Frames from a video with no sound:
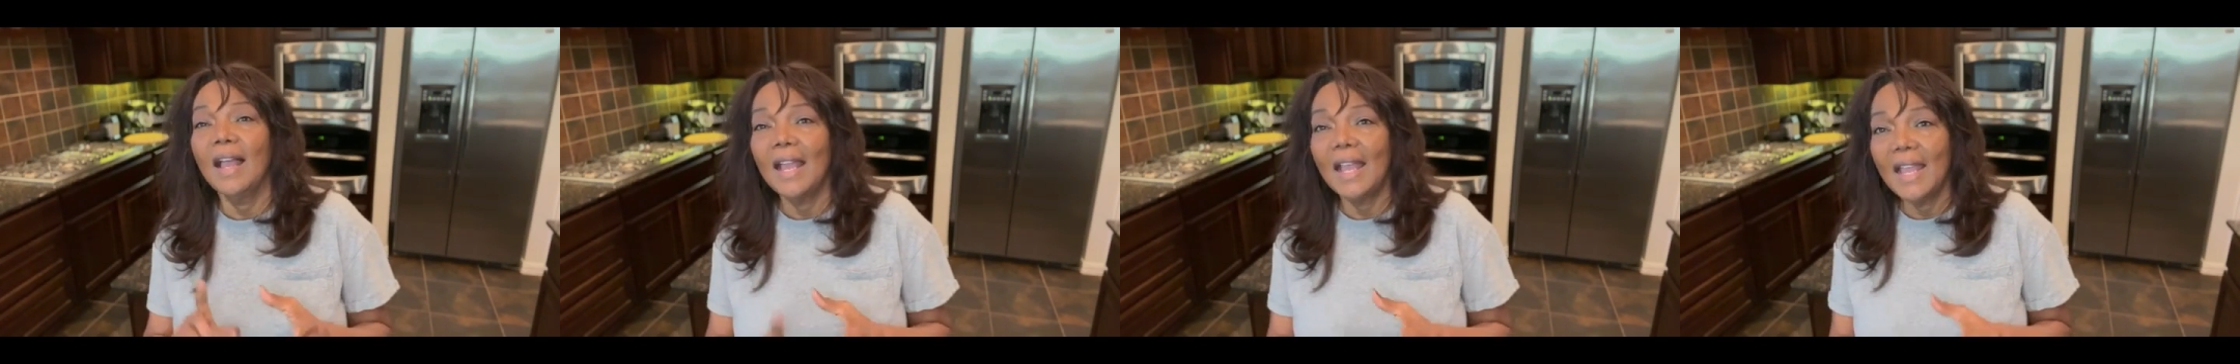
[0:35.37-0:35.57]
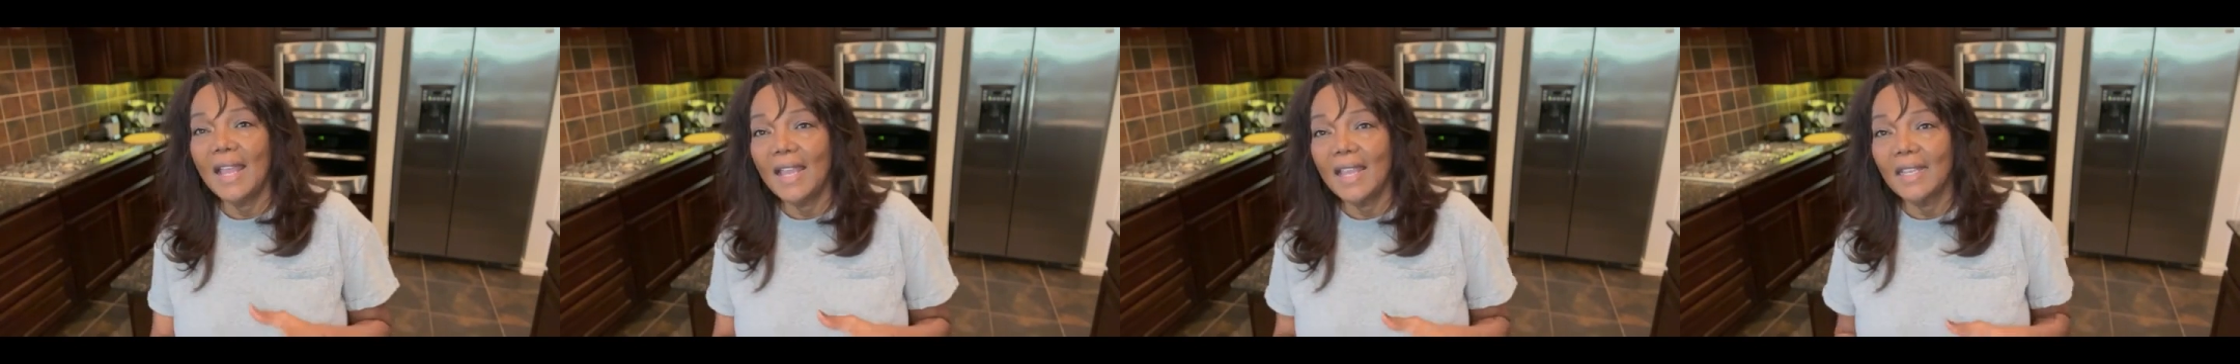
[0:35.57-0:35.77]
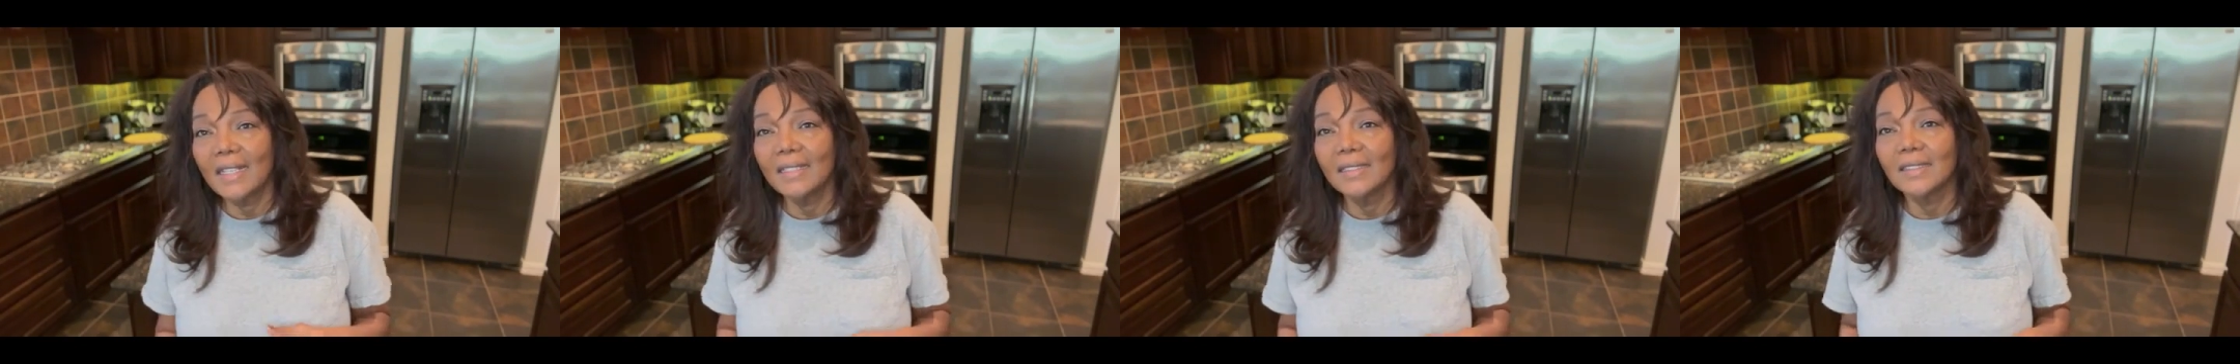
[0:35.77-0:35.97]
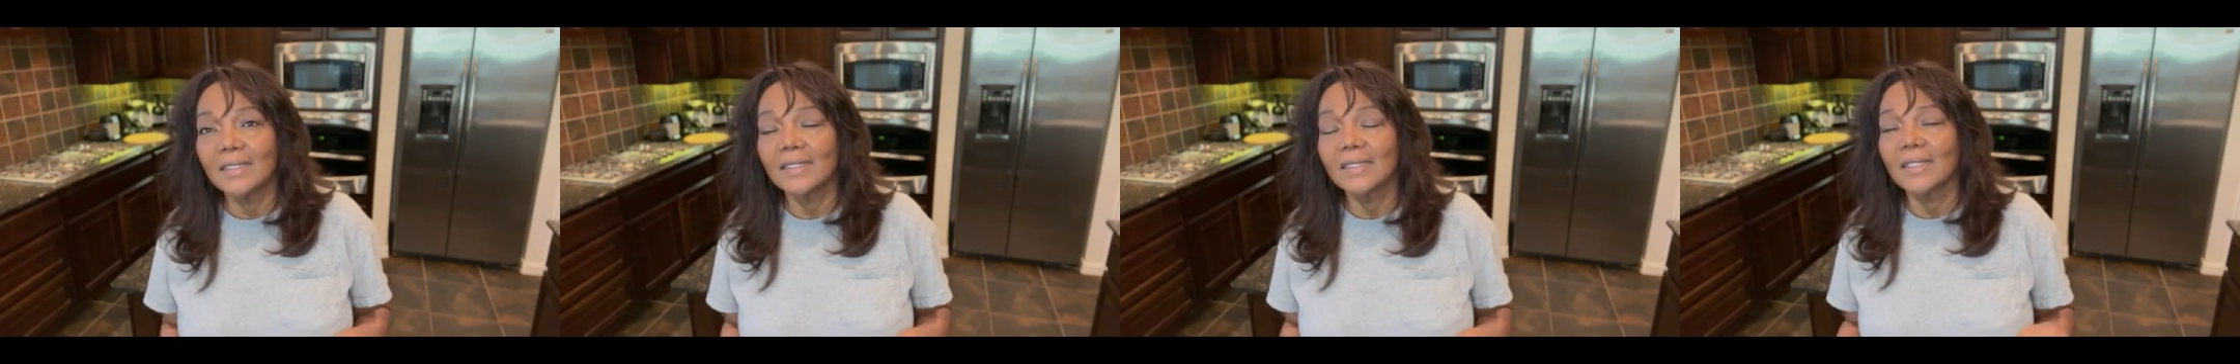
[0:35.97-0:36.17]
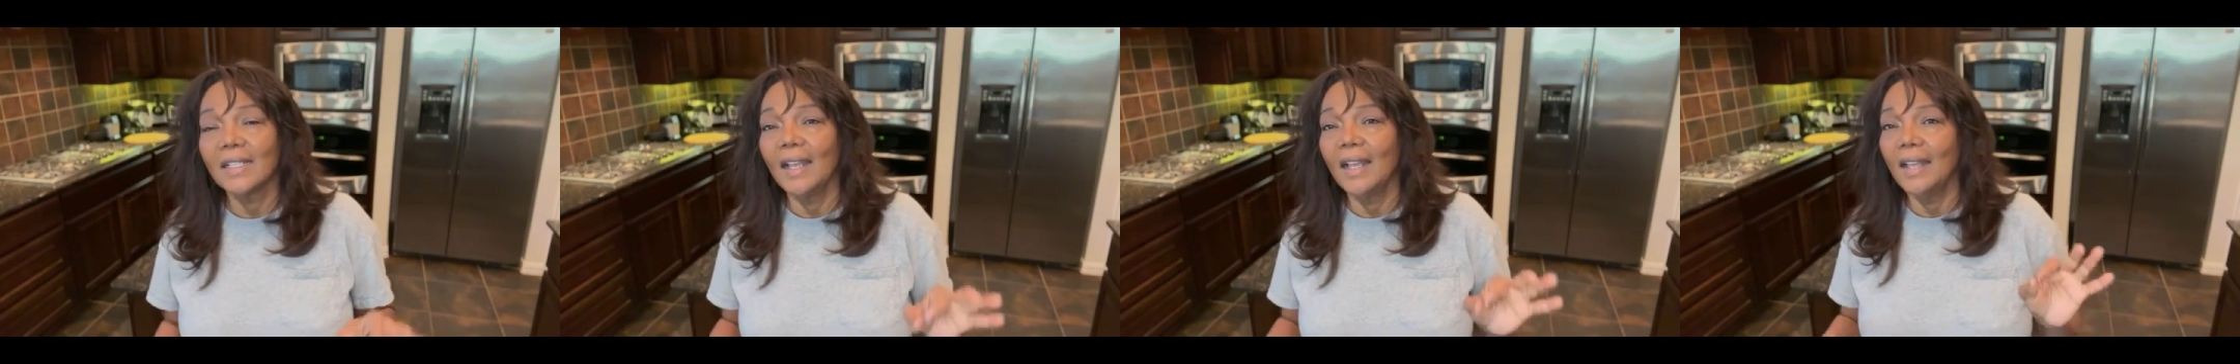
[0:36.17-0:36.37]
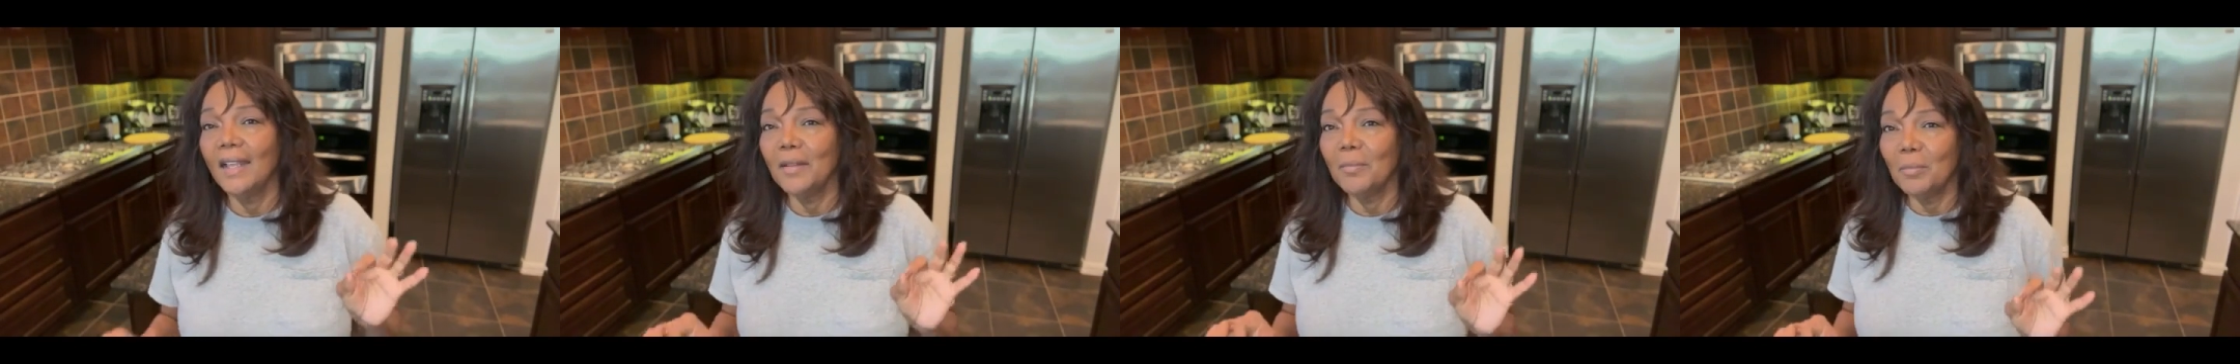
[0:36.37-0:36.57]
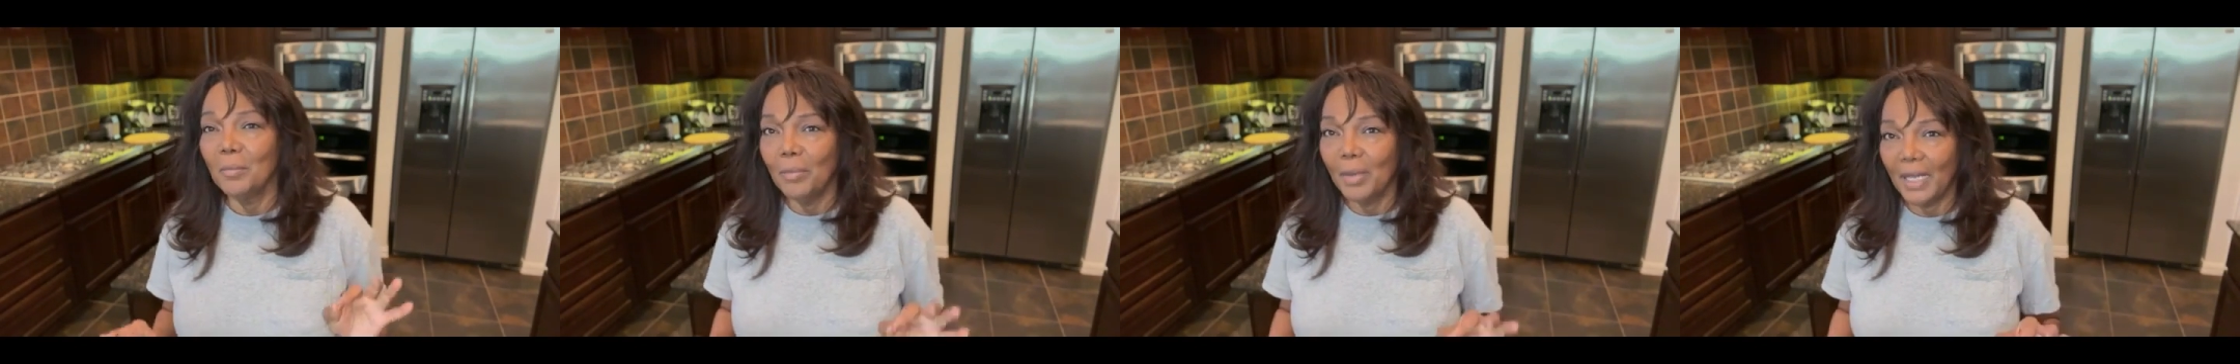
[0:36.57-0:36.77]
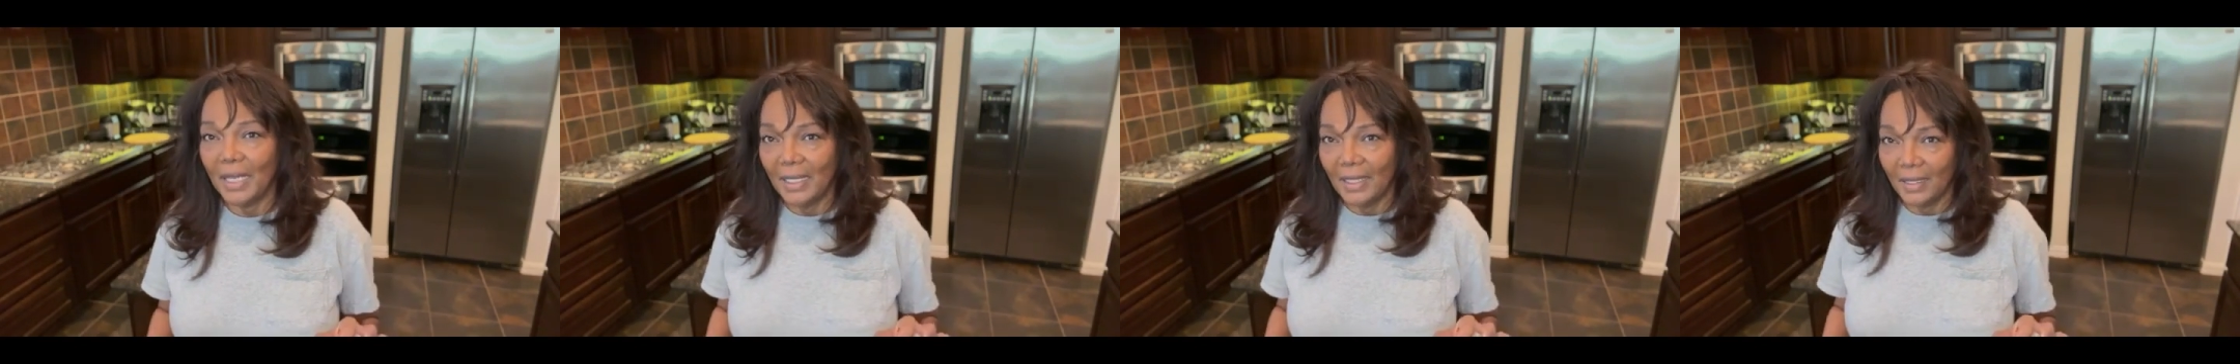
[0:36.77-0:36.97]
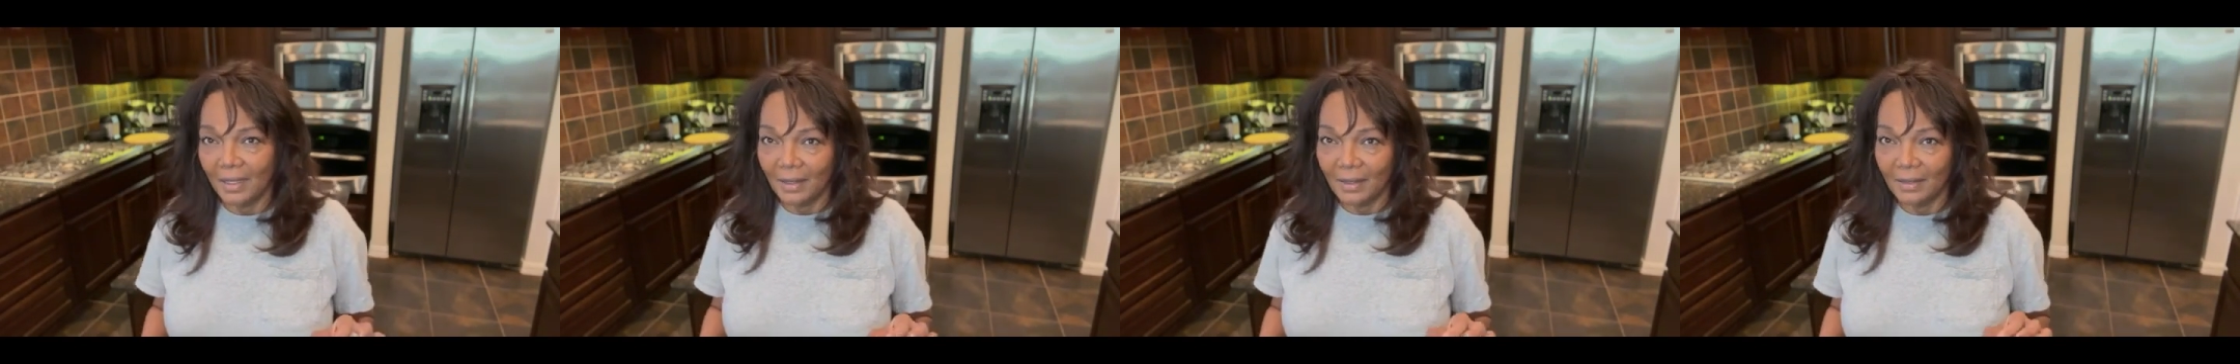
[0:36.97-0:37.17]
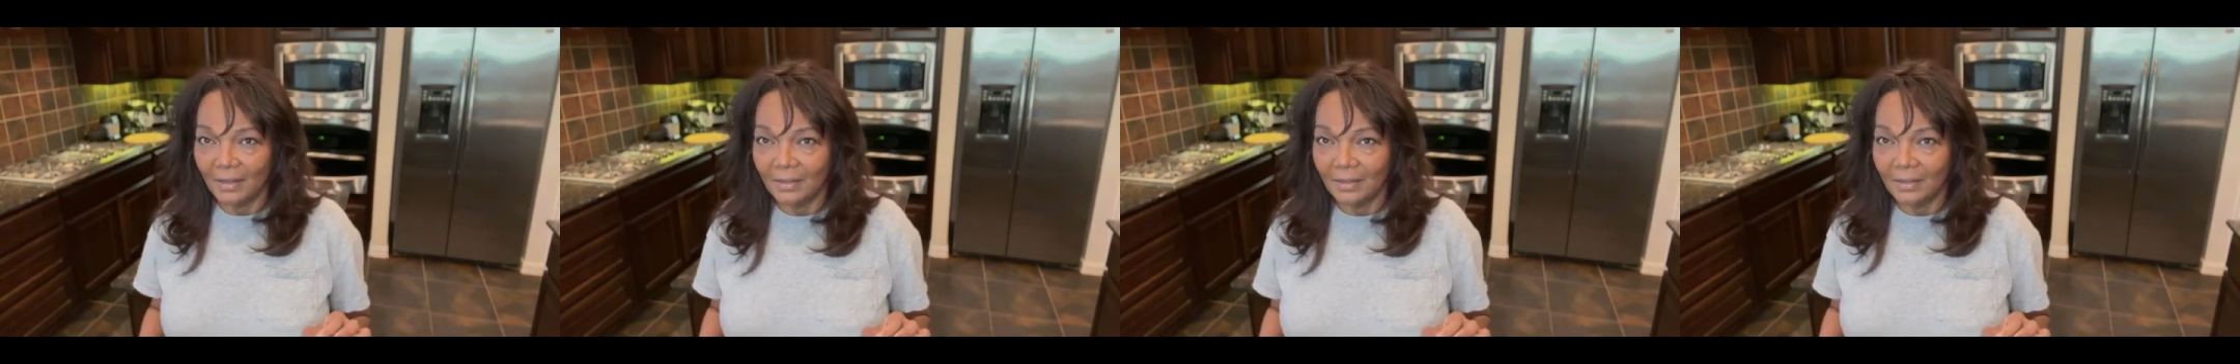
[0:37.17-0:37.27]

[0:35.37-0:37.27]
eggs, and bacon.